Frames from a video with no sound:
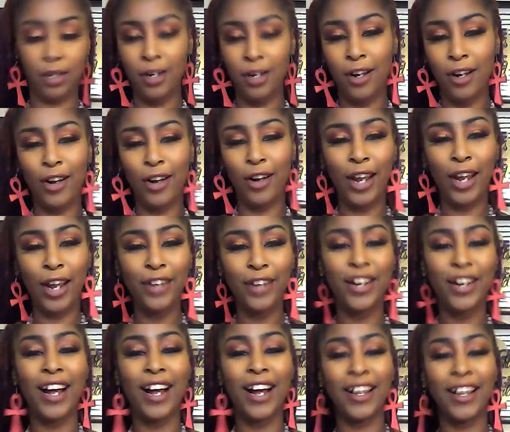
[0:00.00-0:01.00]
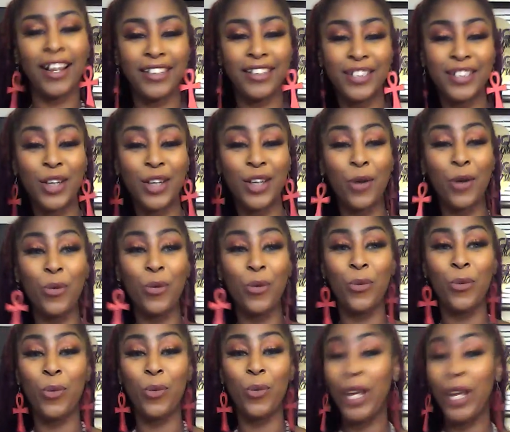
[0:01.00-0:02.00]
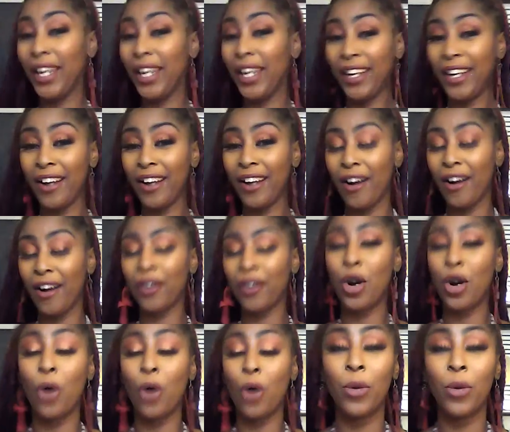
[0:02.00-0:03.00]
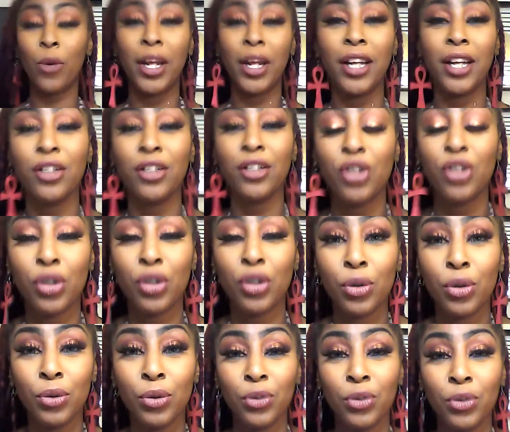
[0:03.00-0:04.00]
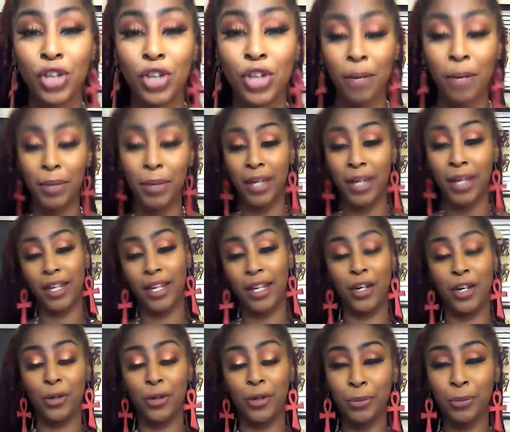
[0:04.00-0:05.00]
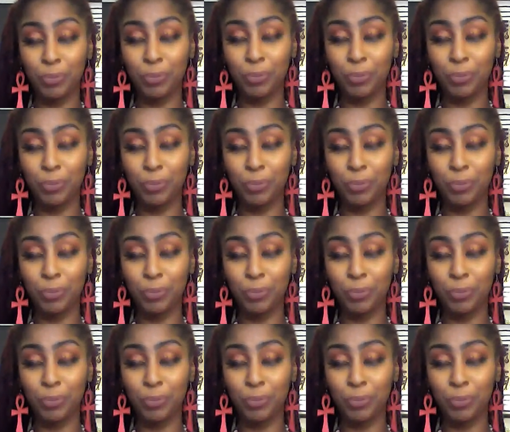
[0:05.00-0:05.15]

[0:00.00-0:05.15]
Okay, you guys. So we are going to jump in here.